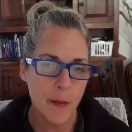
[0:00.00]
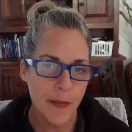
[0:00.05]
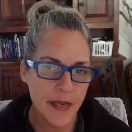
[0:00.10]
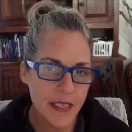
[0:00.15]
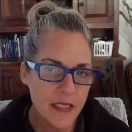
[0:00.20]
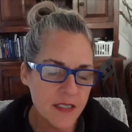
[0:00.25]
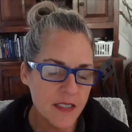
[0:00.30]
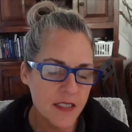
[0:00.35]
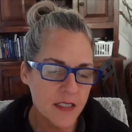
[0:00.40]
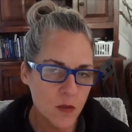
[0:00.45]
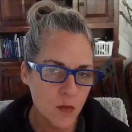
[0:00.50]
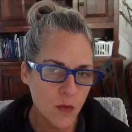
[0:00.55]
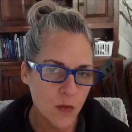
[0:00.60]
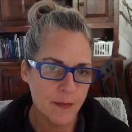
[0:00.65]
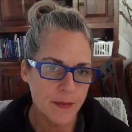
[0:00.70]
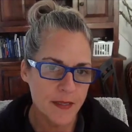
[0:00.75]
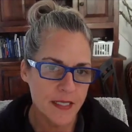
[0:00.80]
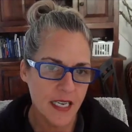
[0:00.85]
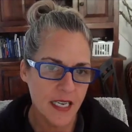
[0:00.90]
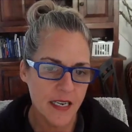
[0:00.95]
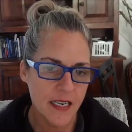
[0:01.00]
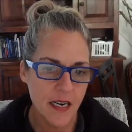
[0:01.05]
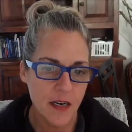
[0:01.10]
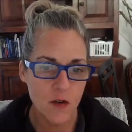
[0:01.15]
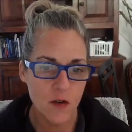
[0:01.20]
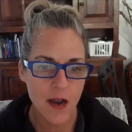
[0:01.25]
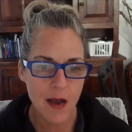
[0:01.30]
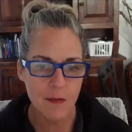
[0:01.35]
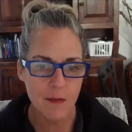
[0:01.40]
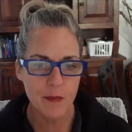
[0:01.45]
business website and
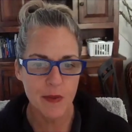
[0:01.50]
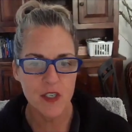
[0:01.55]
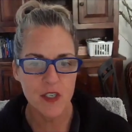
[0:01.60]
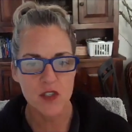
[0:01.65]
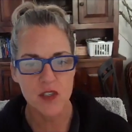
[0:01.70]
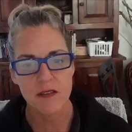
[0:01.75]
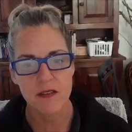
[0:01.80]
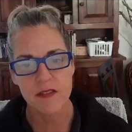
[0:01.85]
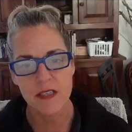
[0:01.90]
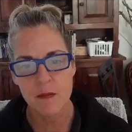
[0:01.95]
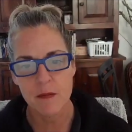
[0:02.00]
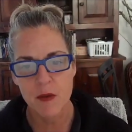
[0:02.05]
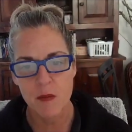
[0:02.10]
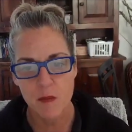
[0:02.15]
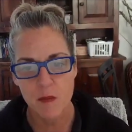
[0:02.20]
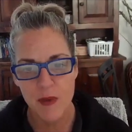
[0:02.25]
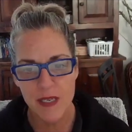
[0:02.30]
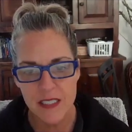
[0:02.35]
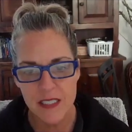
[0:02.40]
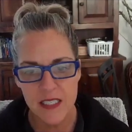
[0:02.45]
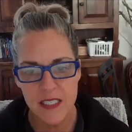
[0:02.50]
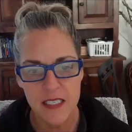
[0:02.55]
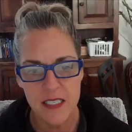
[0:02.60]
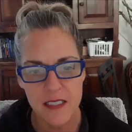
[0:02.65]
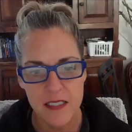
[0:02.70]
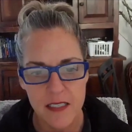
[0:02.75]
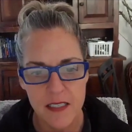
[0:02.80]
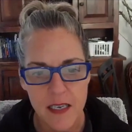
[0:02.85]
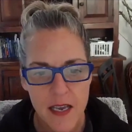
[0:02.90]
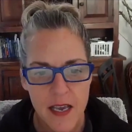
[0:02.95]
grab a picture of them in
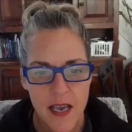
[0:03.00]
business.